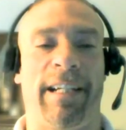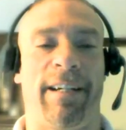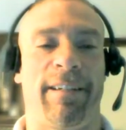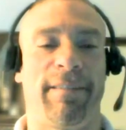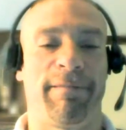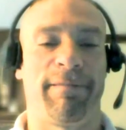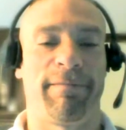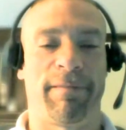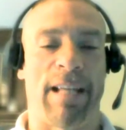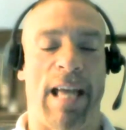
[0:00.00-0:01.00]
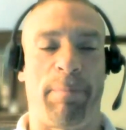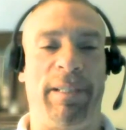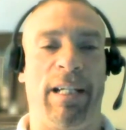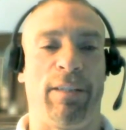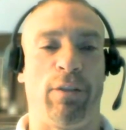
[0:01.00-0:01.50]
Take care.
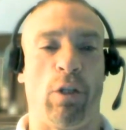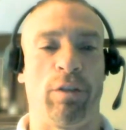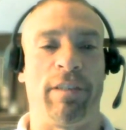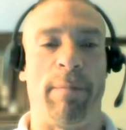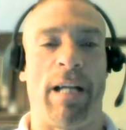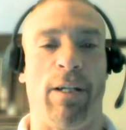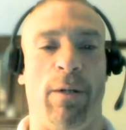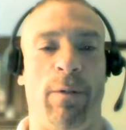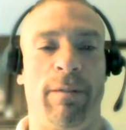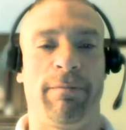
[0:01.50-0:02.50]
Happy 2 de Mayo.